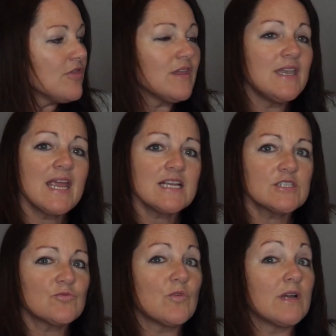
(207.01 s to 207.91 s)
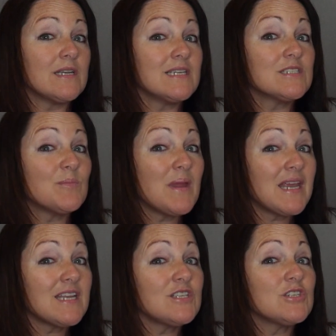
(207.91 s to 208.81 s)
The next one is
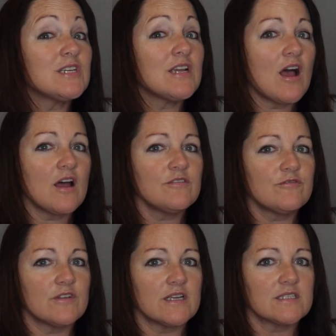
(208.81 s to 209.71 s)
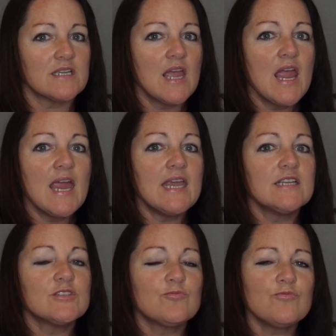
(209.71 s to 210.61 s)
managing conflict. And
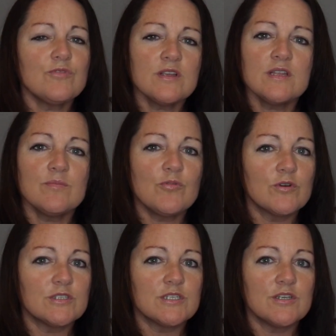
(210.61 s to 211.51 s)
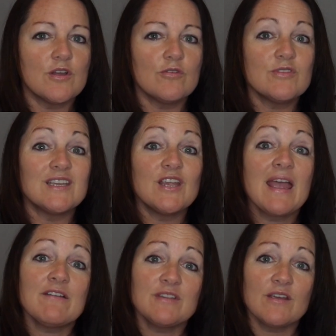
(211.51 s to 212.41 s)
it's really important to know that you
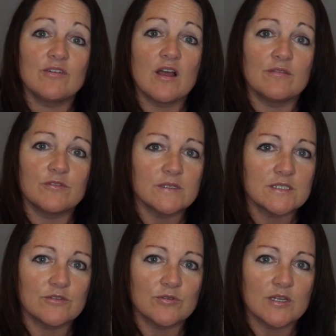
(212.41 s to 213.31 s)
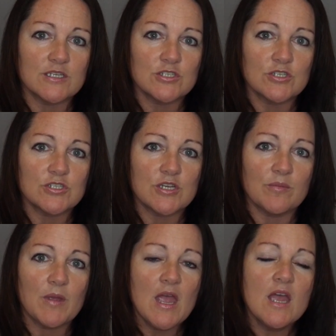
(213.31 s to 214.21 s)
have to have conflict in a
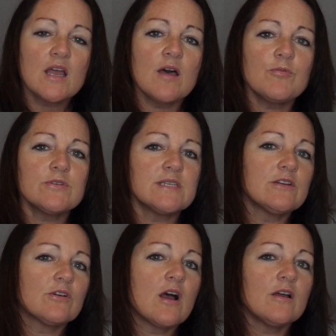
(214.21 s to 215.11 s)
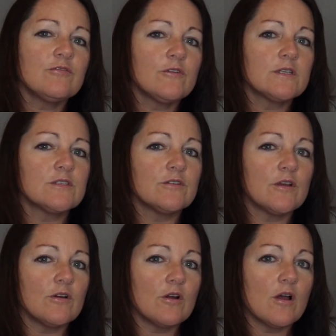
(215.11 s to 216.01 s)
relationship. Couples that are
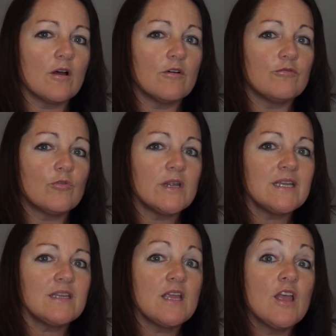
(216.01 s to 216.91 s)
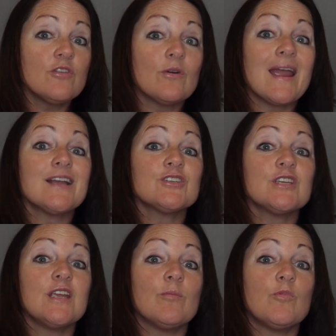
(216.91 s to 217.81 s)
conflicted uh, avoidant, they're
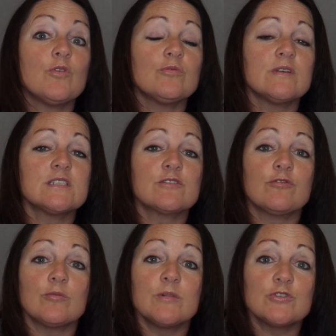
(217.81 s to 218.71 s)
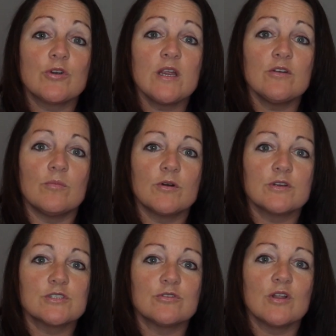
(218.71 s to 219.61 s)
actually at more risk for betrayal
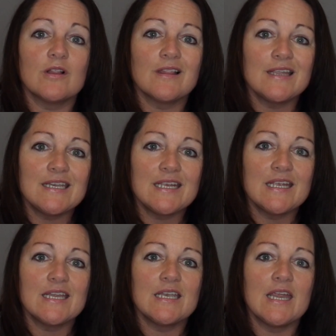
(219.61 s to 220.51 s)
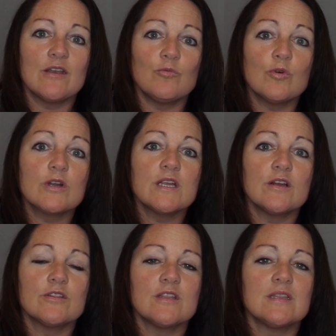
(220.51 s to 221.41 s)
because they're not leaning in and working
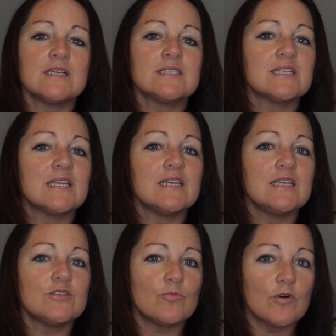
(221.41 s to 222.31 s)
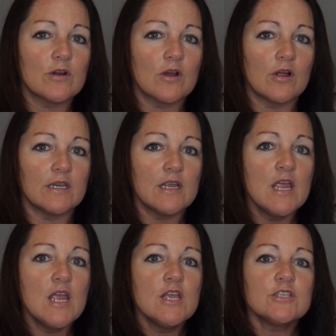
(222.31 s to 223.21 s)
on the things that they need to work on.
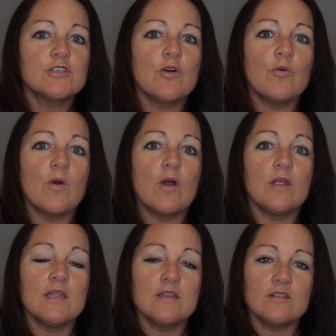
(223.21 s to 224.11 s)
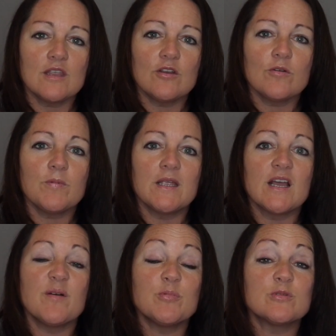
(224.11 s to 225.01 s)
So in therapy,
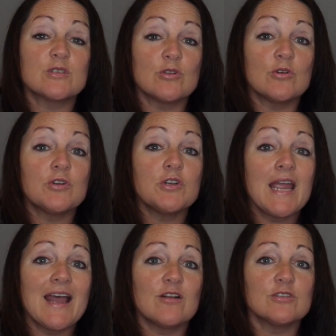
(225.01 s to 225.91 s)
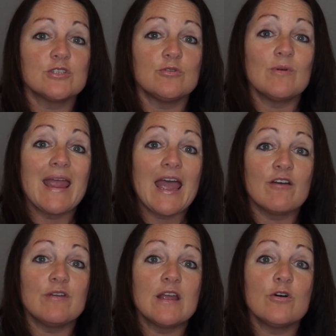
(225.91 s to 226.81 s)
couples learn how to
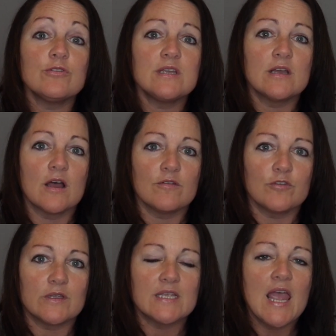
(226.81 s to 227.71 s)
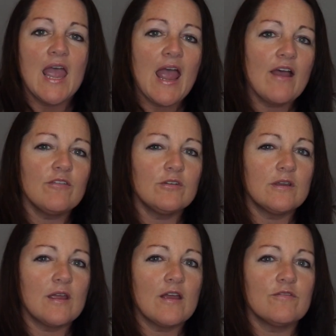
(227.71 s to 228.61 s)
have healthy conflict, how
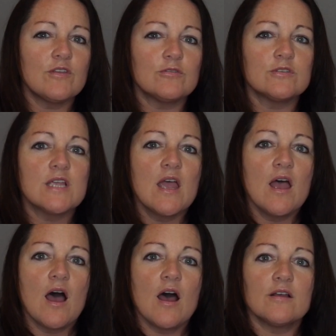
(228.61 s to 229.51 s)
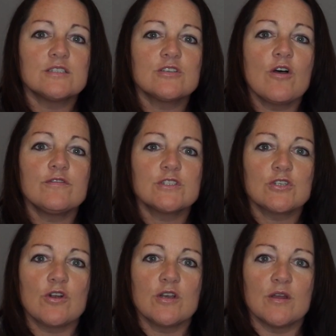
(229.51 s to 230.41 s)
to have those uh, soft
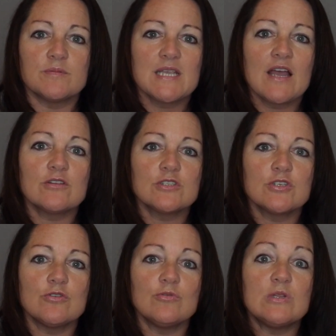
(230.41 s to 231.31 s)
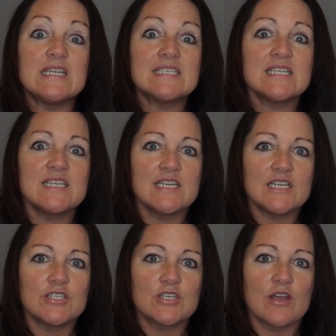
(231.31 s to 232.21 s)
startups, how to listen to
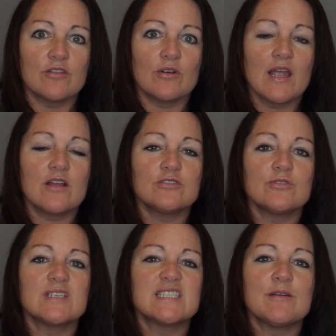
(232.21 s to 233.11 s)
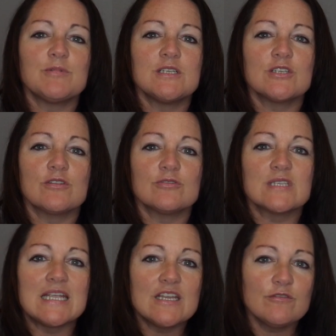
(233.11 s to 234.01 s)
each other, how to accept each other's
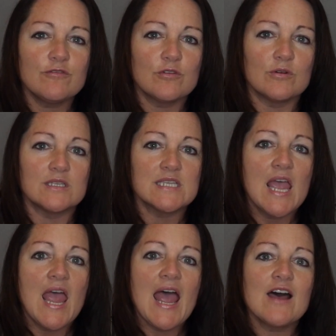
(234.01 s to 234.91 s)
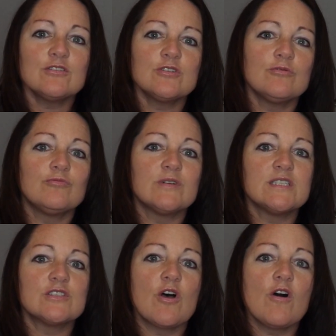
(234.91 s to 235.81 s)
influence, how to
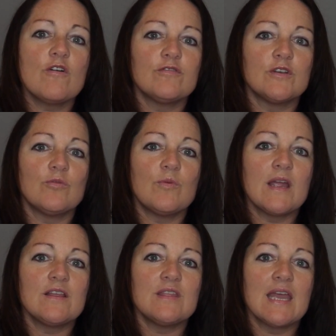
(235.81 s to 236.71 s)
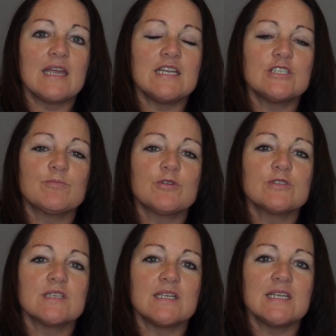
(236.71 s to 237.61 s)
resolve in a way that each
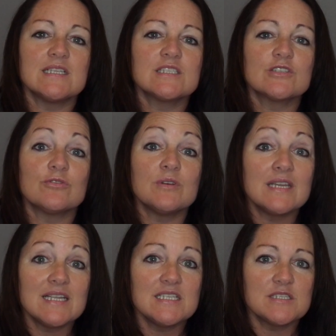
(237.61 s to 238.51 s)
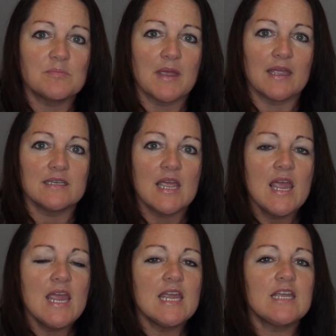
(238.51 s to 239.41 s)
person gets their needs met.
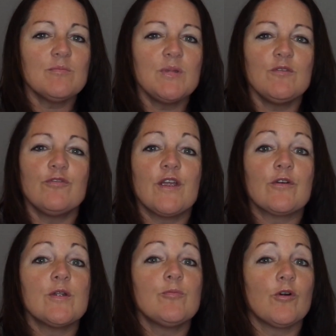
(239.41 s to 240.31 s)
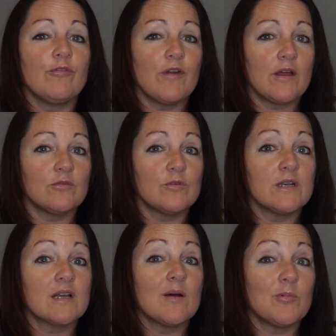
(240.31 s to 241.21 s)
It can be very profound when
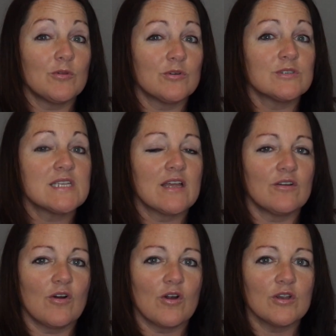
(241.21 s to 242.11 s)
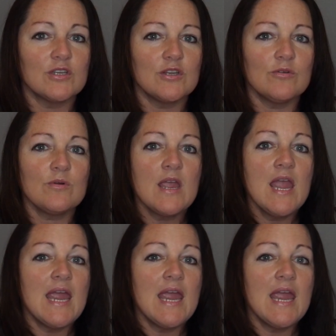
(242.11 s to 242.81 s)
a couple learns how to argue.